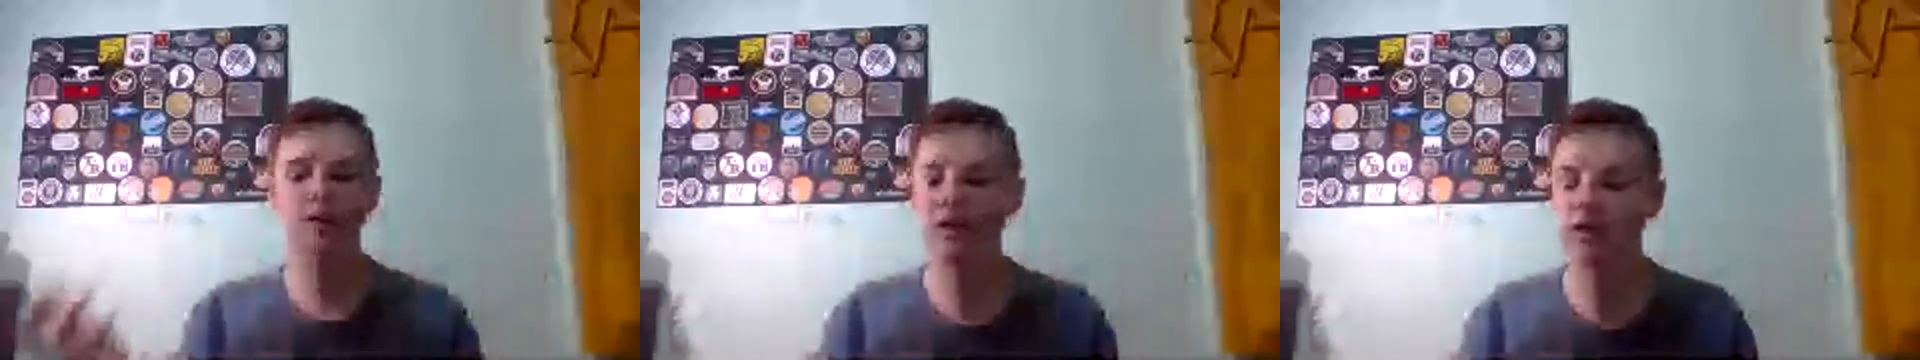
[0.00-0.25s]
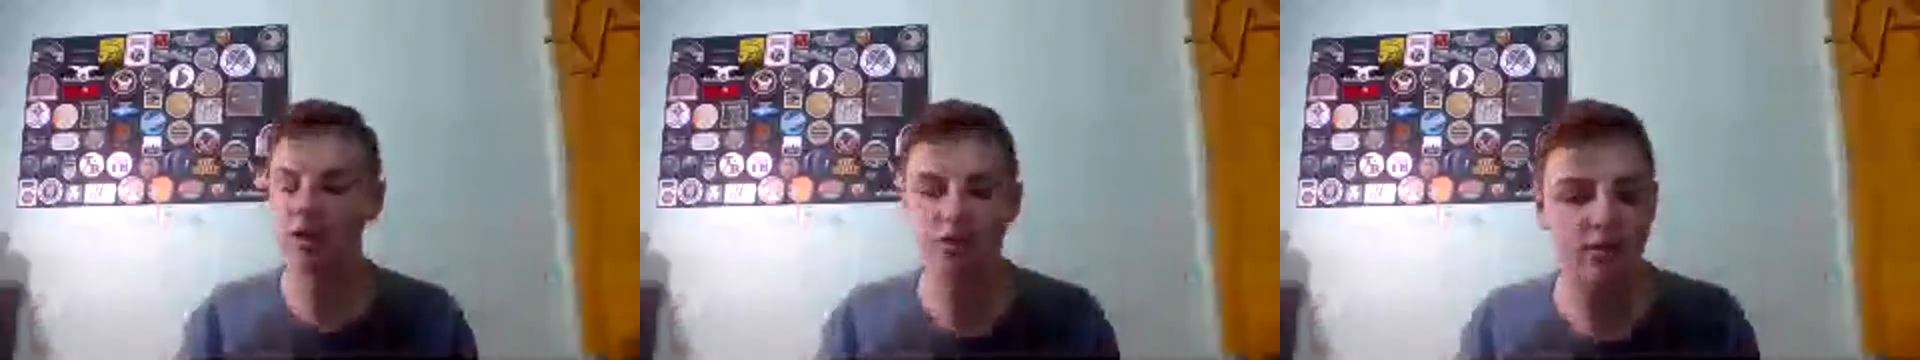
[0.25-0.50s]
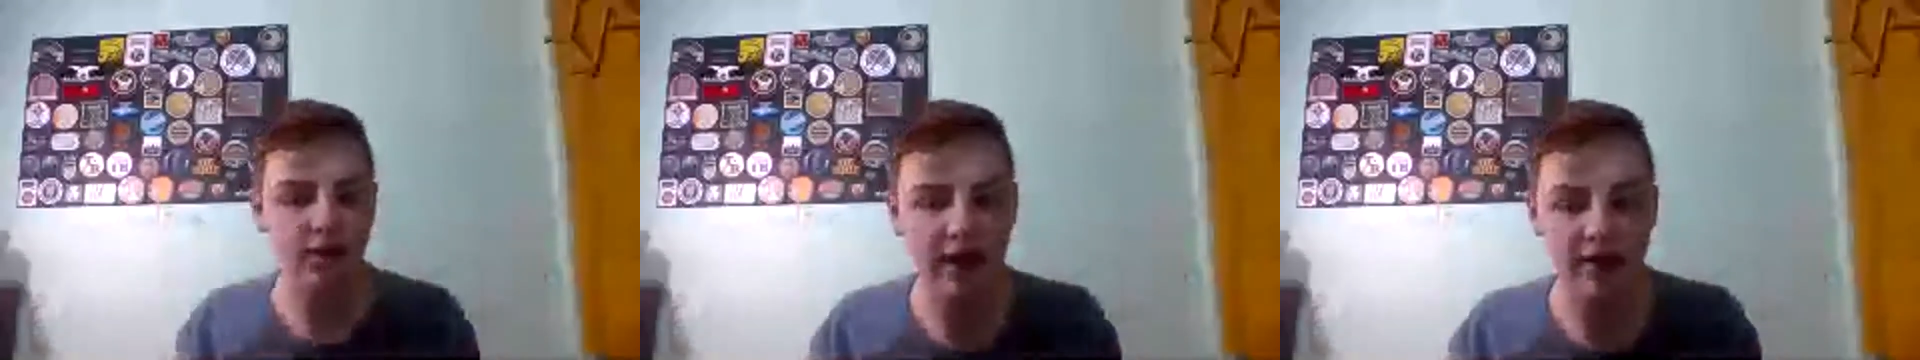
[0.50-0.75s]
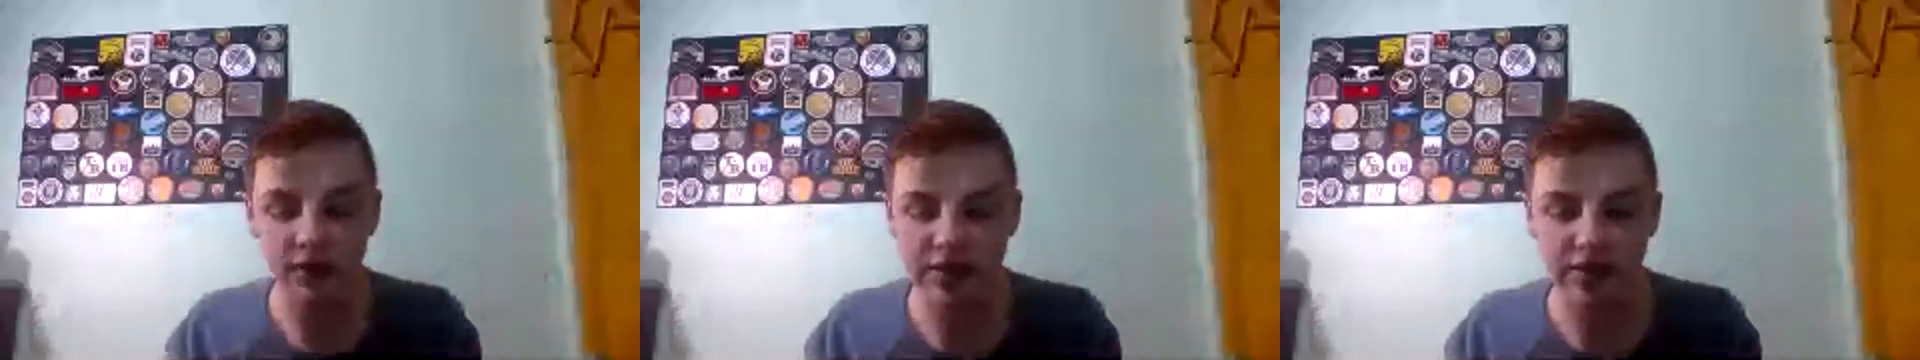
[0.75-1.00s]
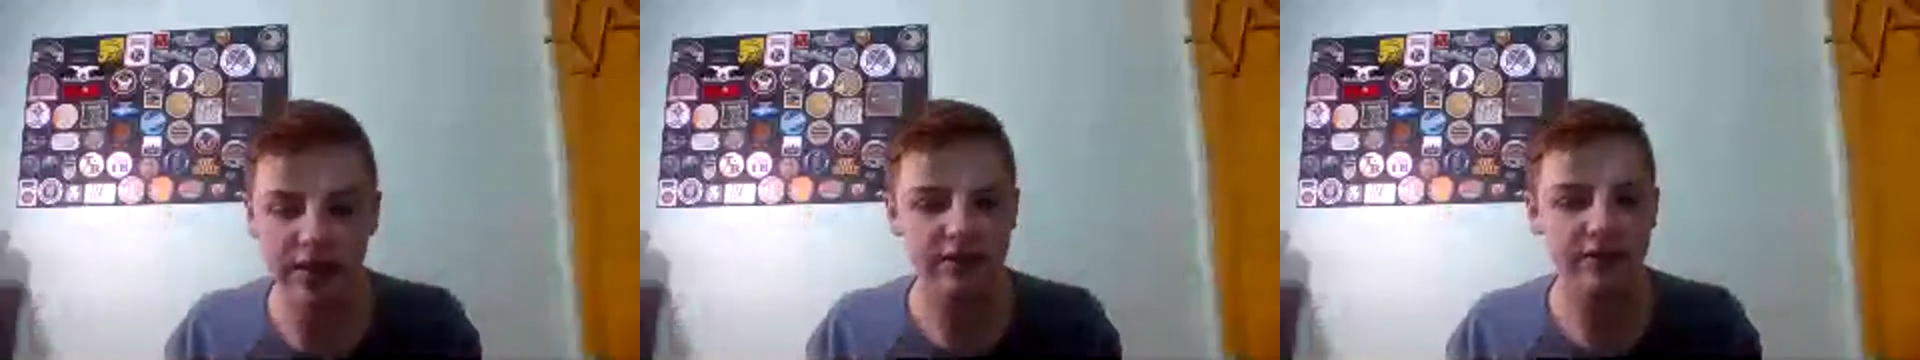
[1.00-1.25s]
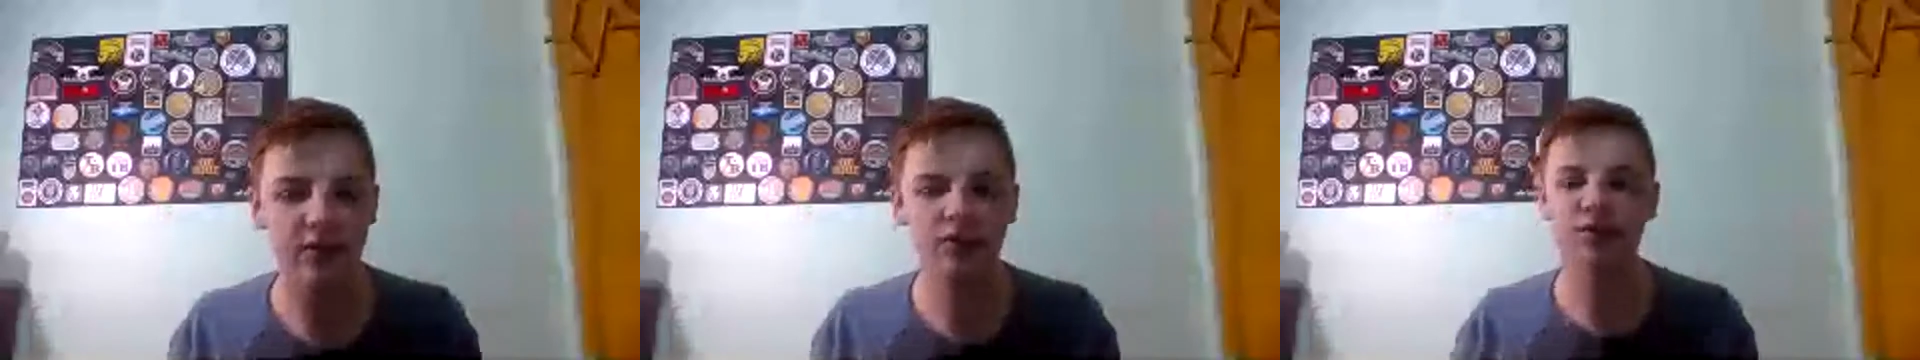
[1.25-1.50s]
TJ's going live Wednesday
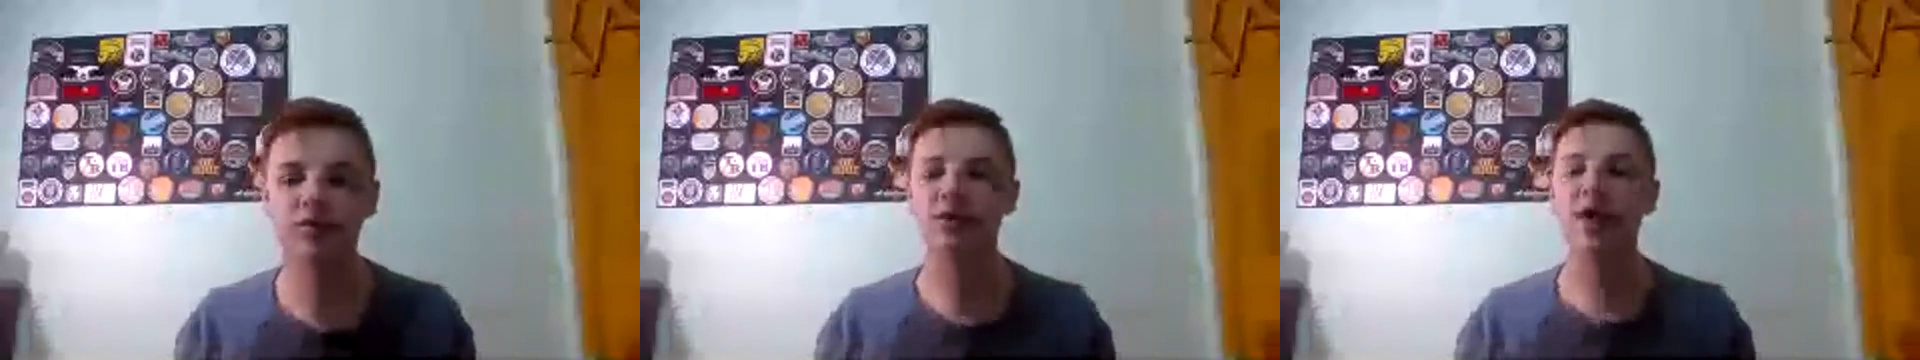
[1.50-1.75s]
nights, folks.